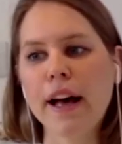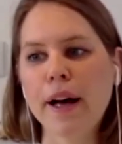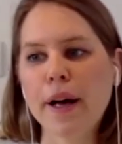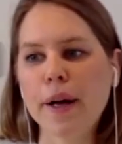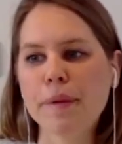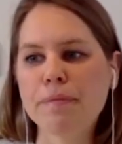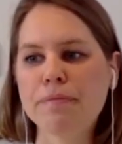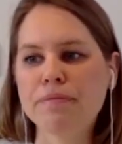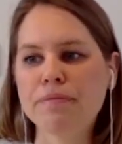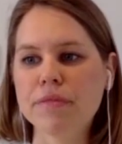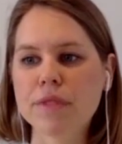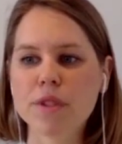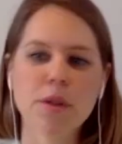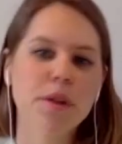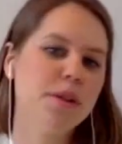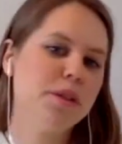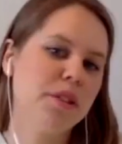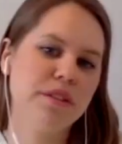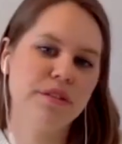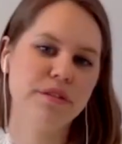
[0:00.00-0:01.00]
Um, so
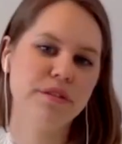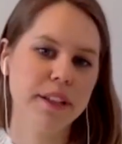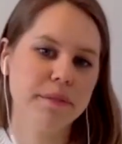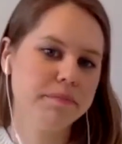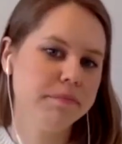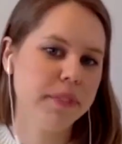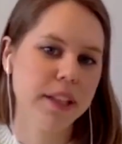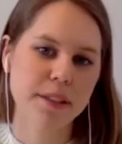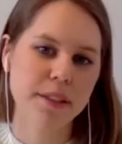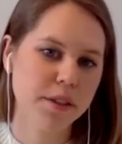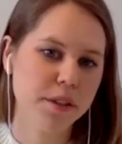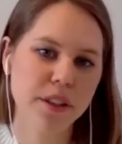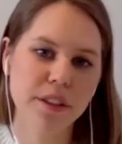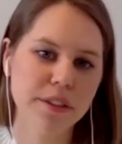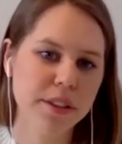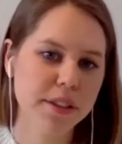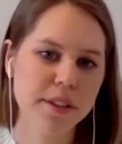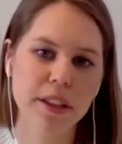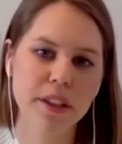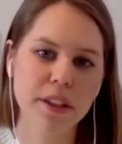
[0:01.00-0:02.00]
it's software as a
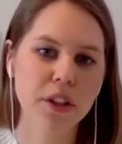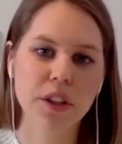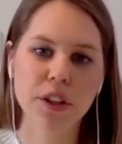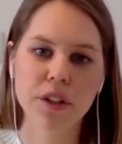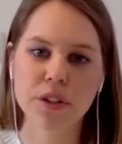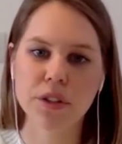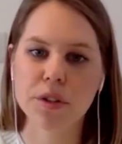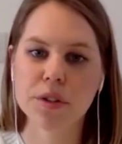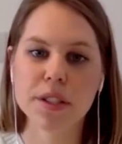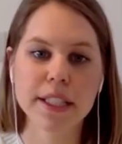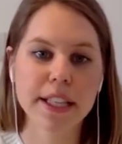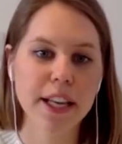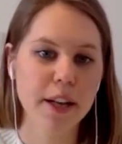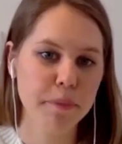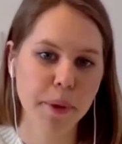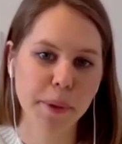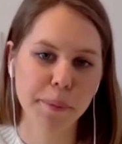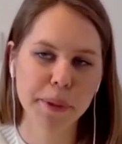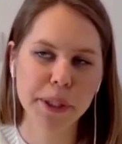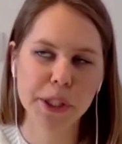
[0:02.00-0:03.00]
service that you can use to get
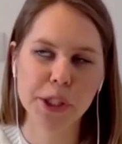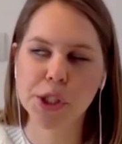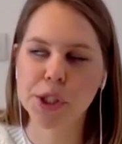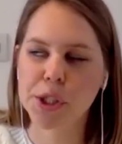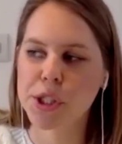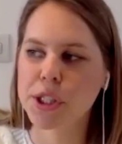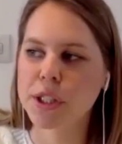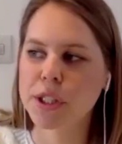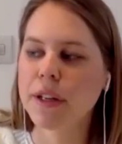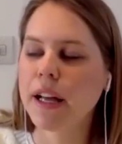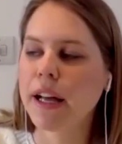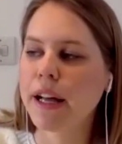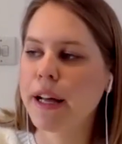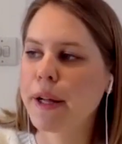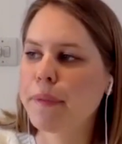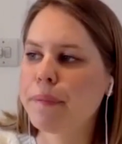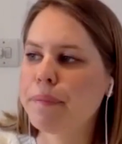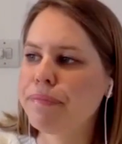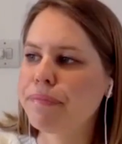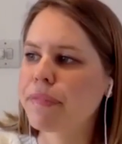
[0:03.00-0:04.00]
published.
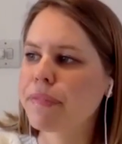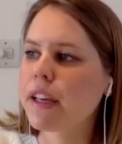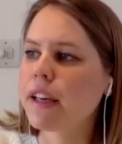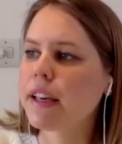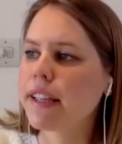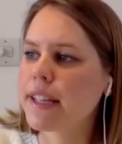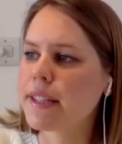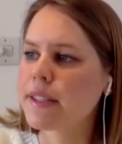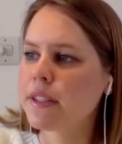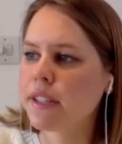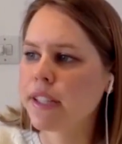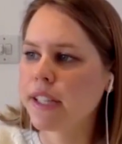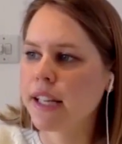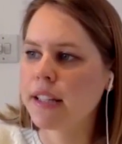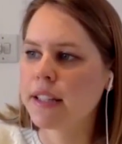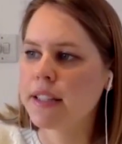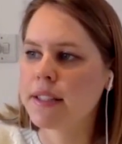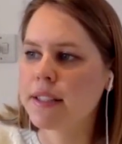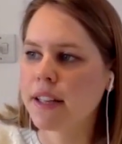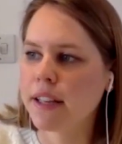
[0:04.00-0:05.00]
Um, I guess on the
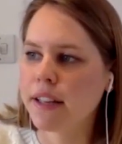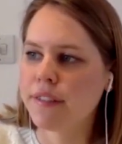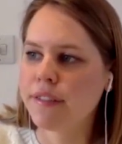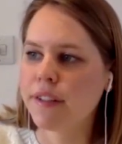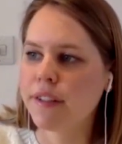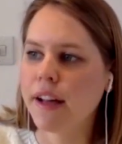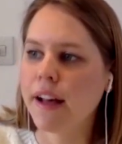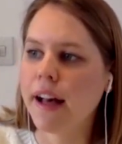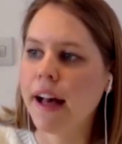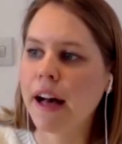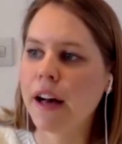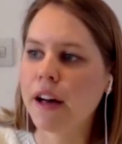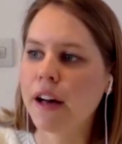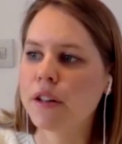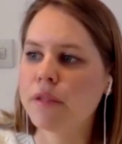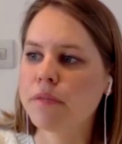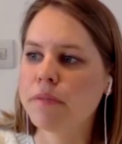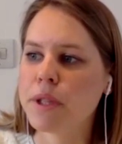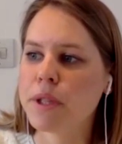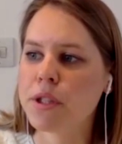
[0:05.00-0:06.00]
other side of that,
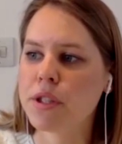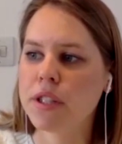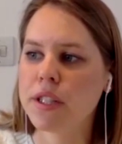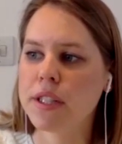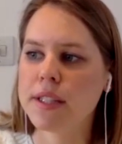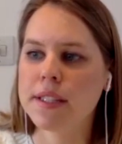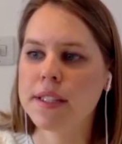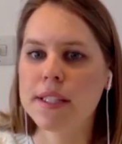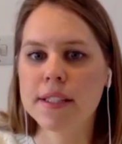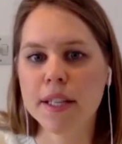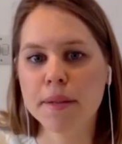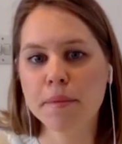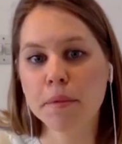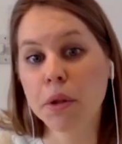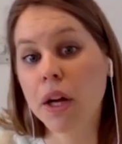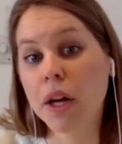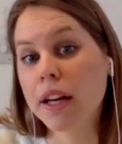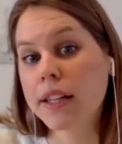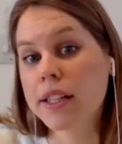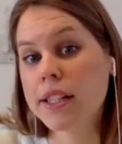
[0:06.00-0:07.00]
our mission is to see
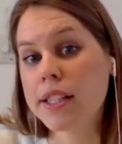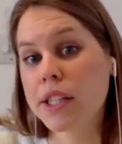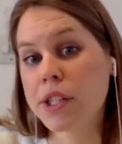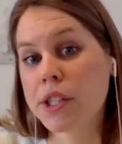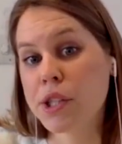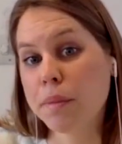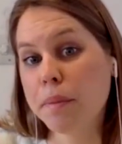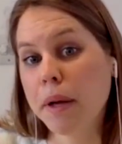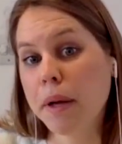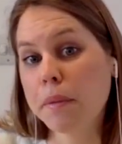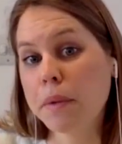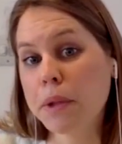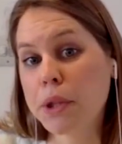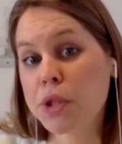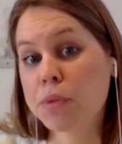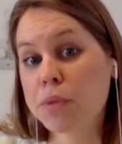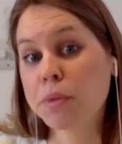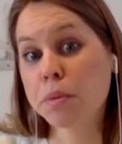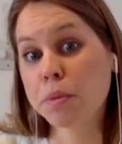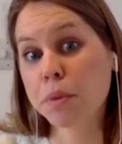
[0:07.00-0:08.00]
more architecture
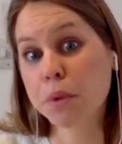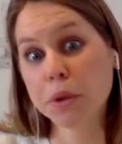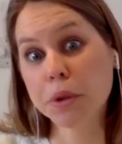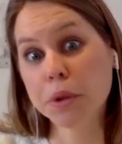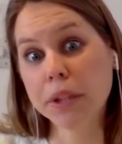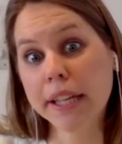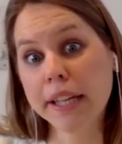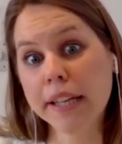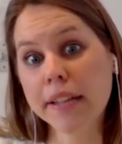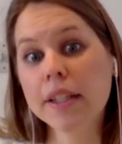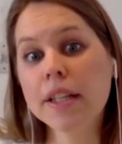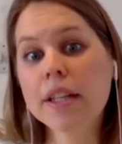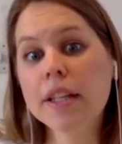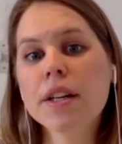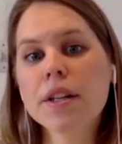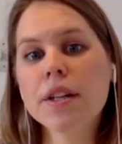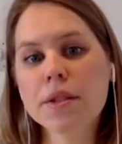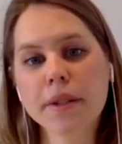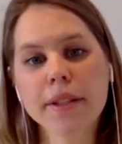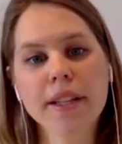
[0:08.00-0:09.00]
published more broadly.
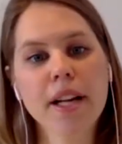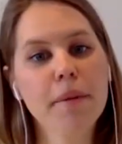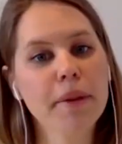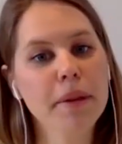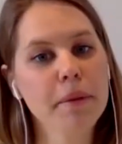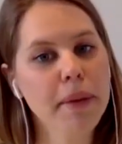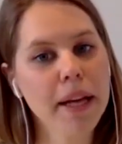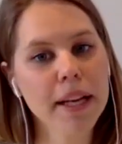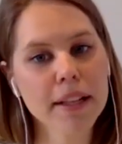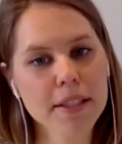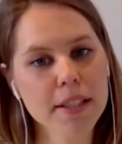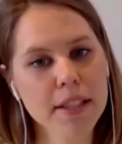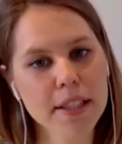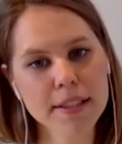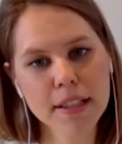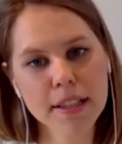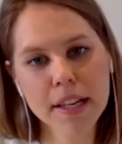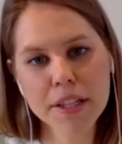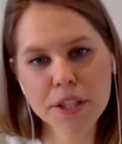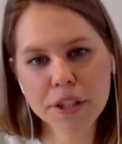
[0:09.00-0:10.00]
So coming back to
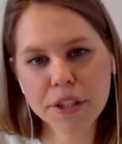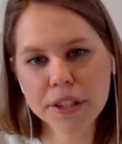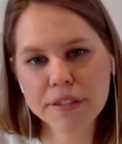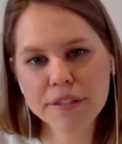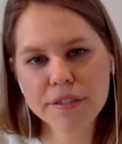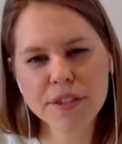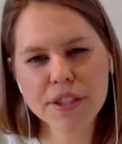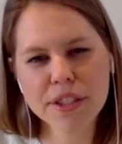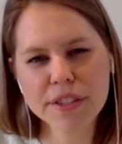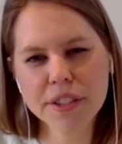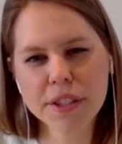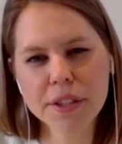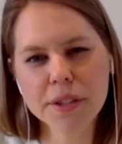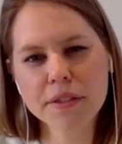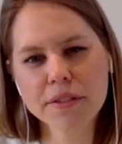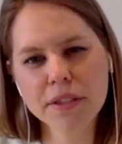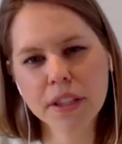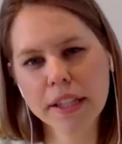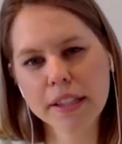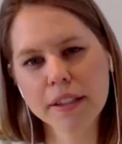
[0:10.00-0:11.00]
this idea of
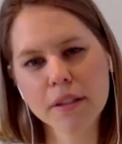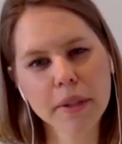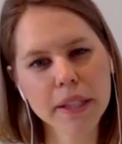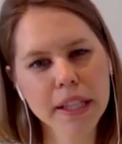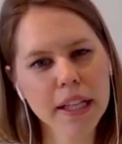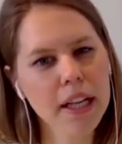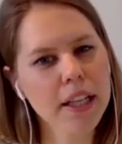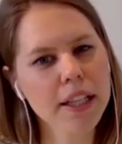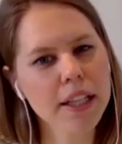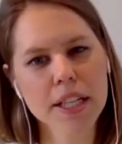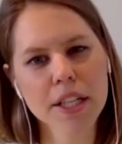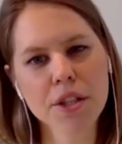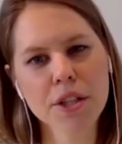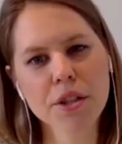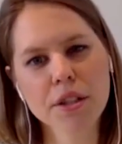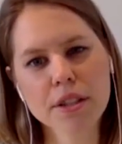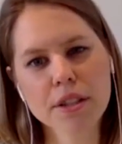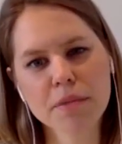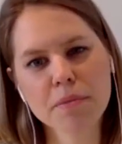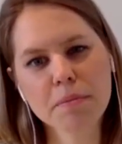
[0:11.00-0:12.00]
diversifying where
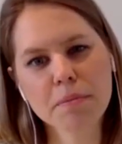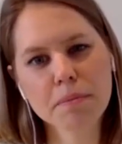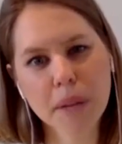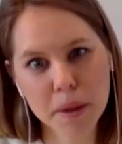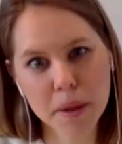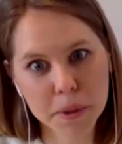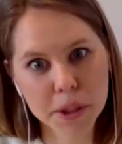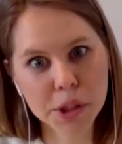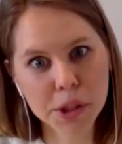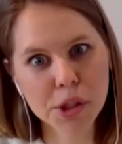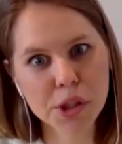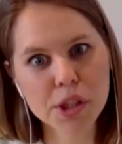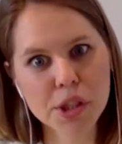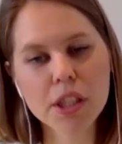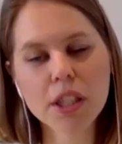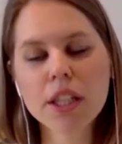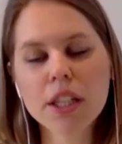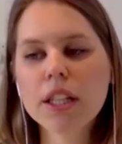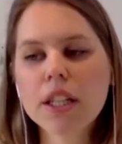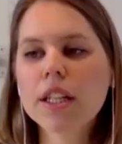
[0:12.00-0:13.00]
architecture is published,
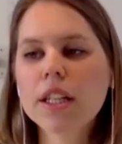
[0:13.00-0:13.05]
